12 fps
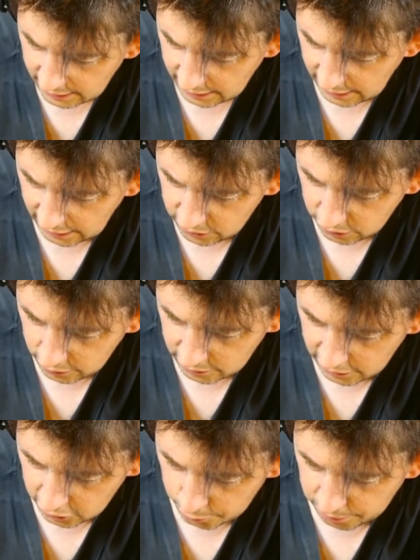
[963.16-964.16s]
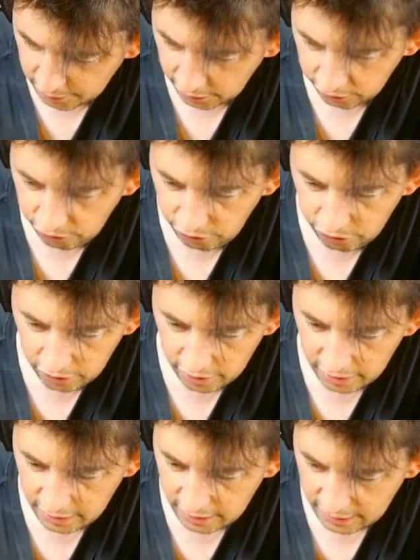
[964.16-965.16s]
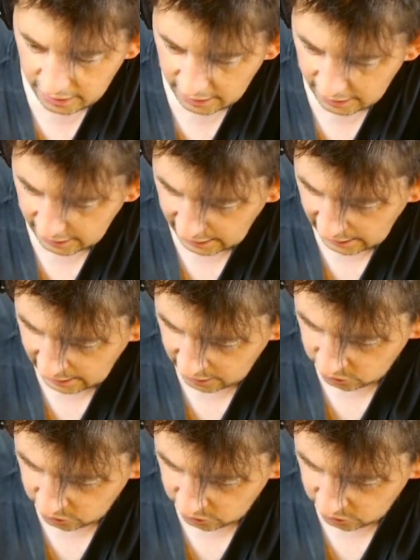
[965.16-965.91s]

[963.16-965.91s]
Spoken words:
and you can click the plus and